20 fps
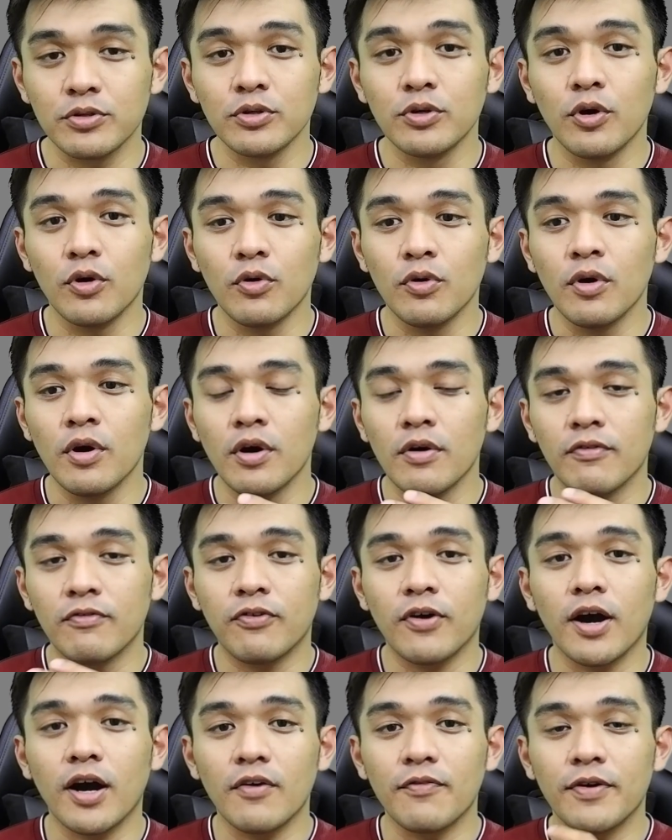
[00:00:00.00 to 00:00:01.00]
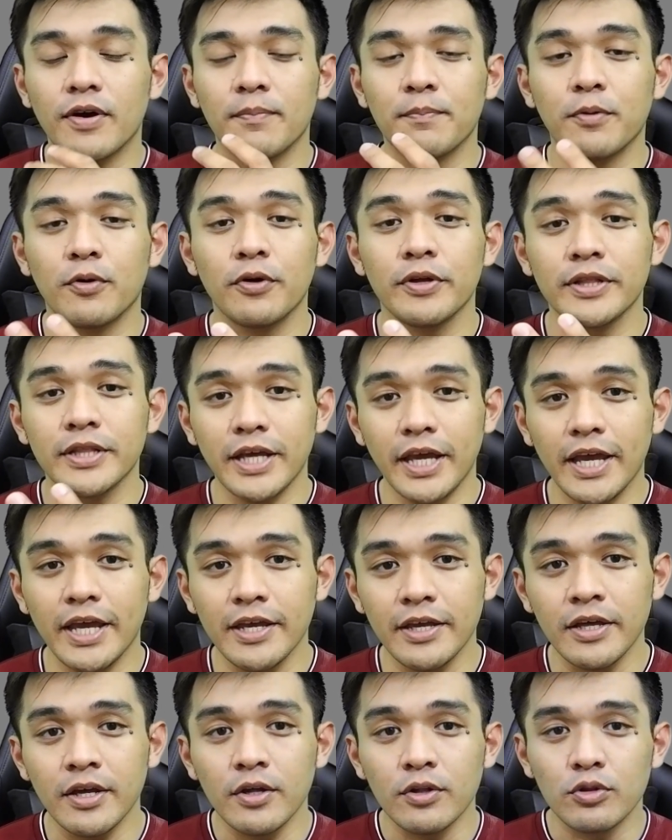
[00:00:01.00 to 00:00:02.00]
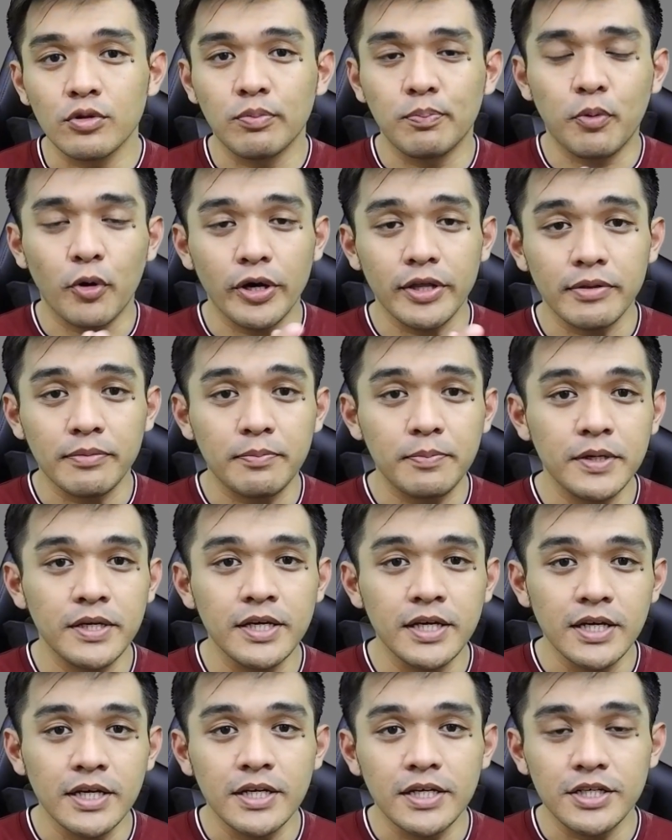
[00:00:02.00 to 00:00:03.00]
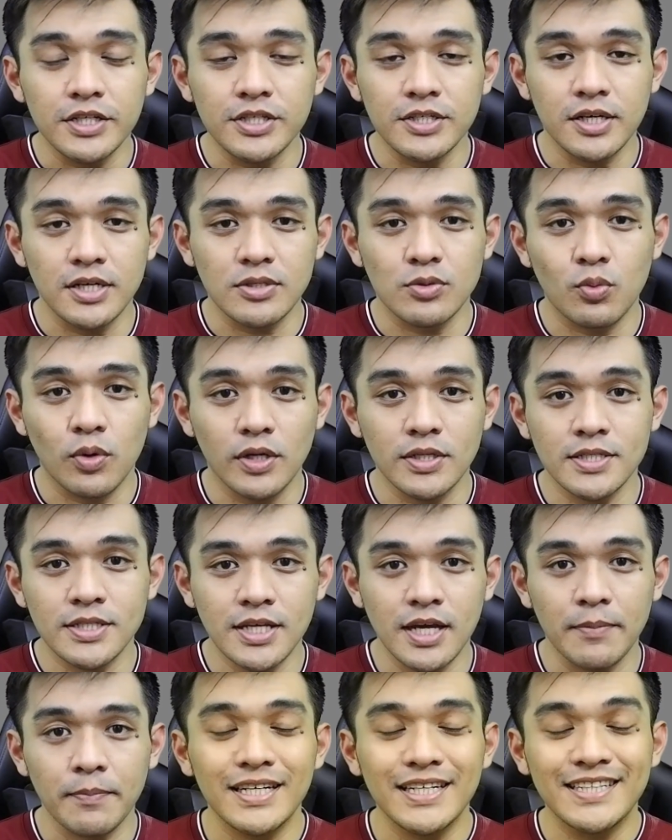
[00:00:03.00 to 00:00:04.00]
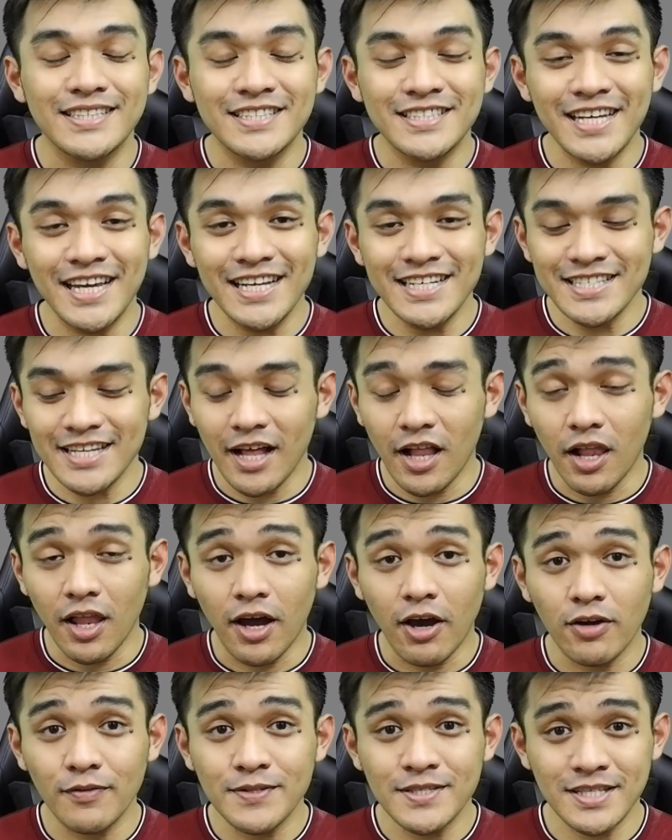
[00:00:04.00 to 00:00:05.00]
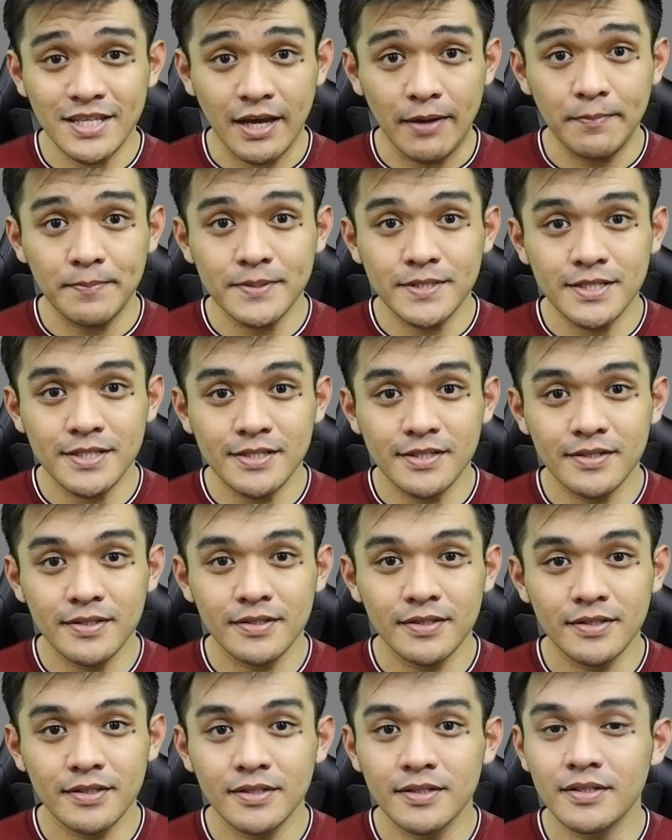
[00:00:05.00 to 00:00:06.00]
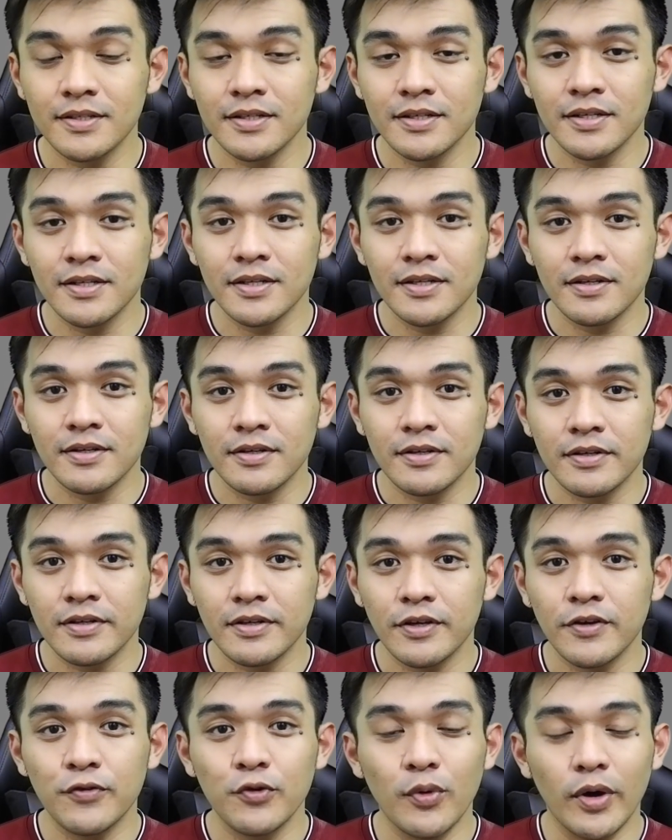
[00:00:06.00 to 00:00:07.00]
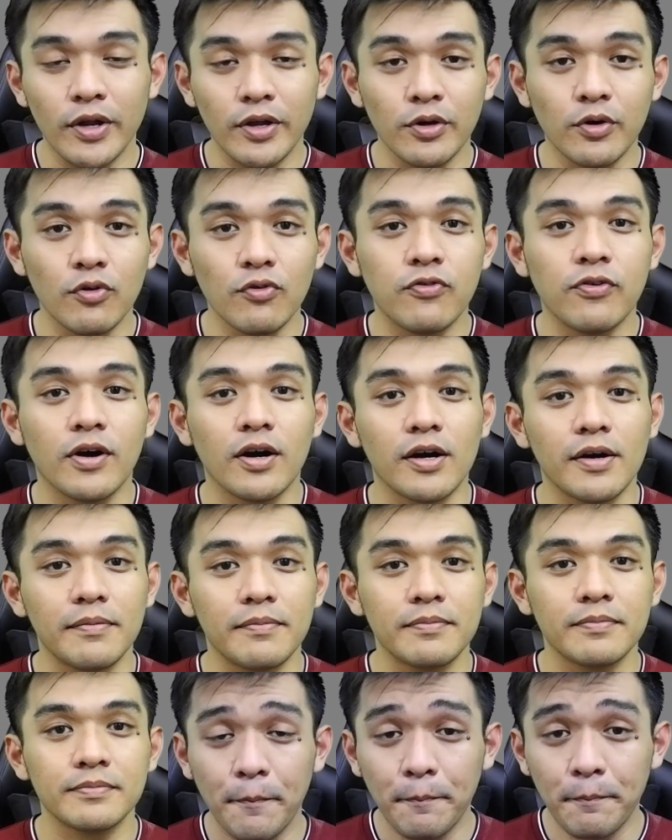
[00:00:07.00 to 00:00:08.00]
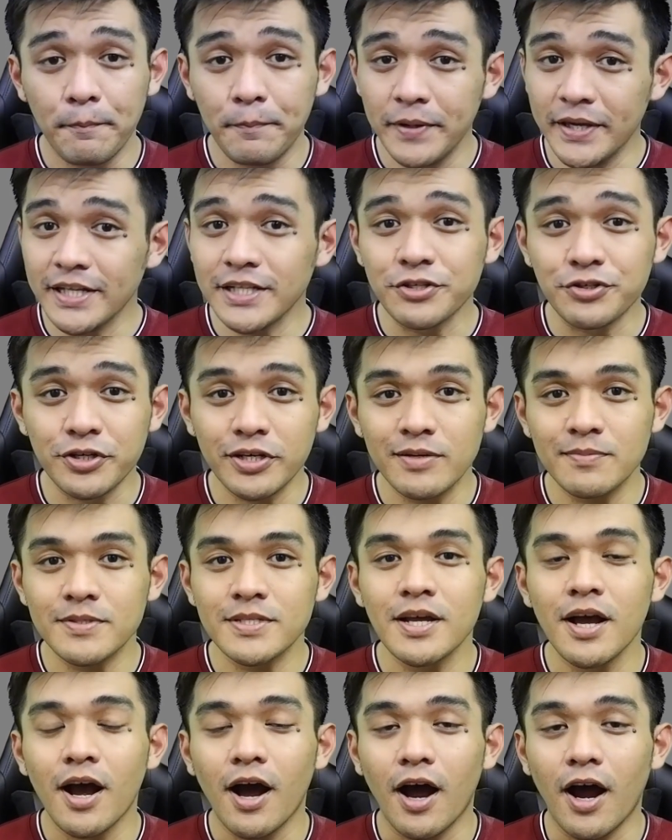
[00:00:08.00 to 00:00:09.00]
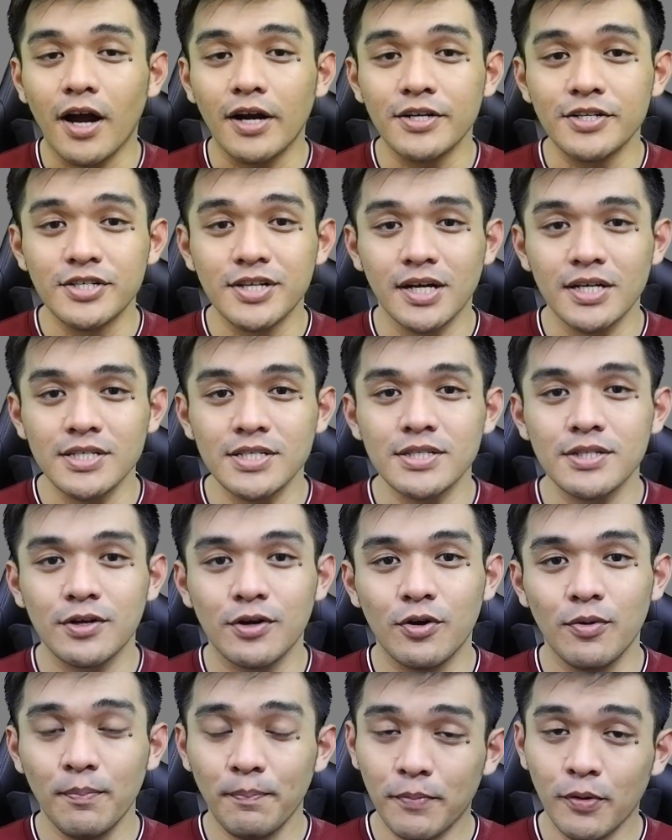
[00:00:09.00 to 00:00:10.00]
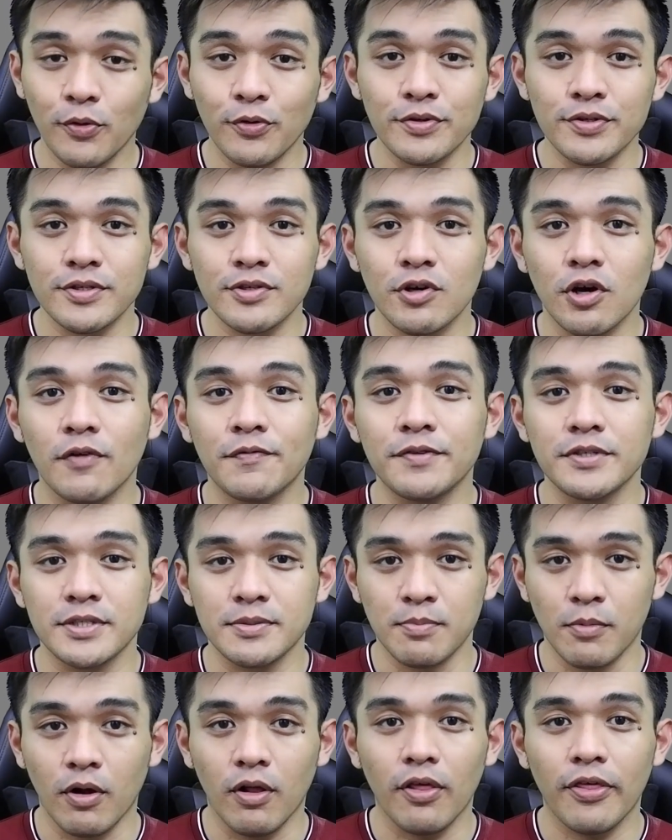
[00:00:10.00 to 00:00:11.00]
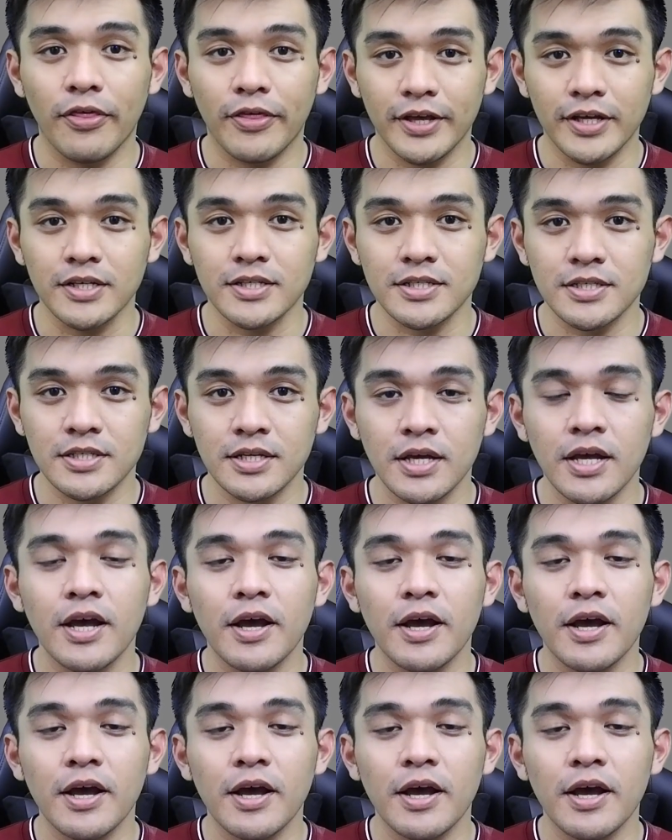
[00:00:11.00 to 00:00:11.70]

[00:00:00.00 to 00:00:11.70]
to go far from point A to point B in just 1 step. It takes a lot of steps if you want to go far. Big dreams are just composed of small things.